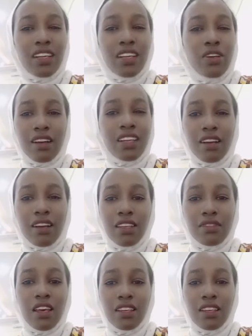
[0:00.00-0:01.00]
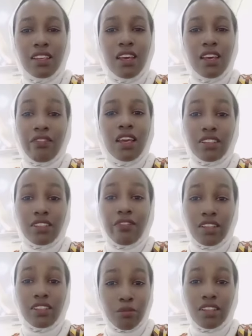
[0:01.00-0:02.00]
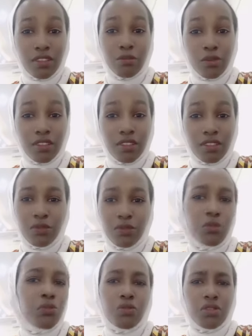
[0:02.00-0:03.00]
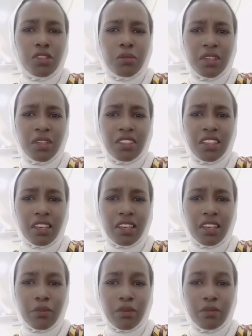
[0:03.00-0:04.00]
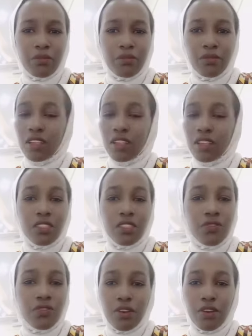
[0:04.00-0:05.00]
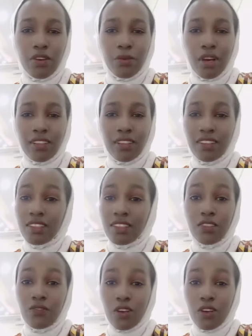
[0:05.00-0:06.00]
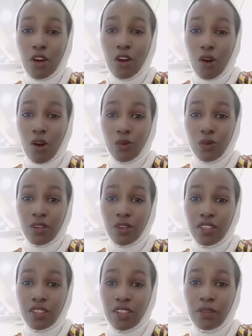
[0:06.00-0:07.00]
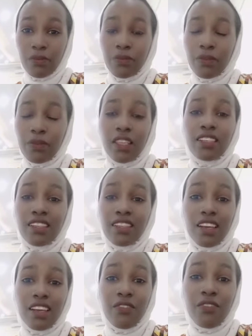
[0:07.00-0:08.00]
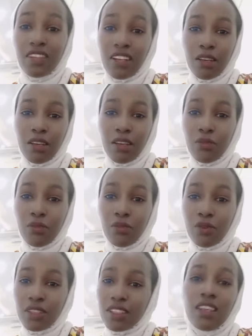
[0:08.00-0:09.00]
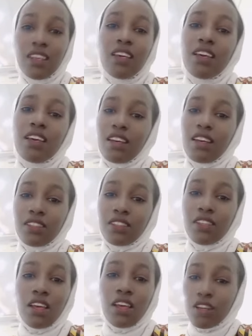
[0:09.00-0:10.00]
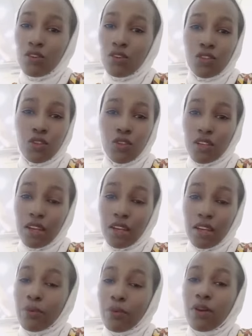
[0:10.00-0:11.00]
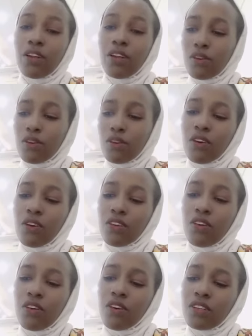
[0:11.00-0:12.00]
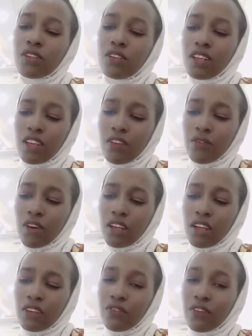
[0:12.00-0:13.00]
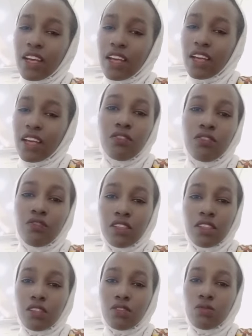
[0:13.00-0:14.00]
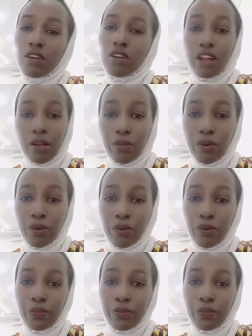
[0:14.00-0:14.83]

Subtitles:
comes, never tell somebody you're not my type. It's very bad. It's very awkward. Never tell somebody is not your type. Look, or if you can find advisors to help you,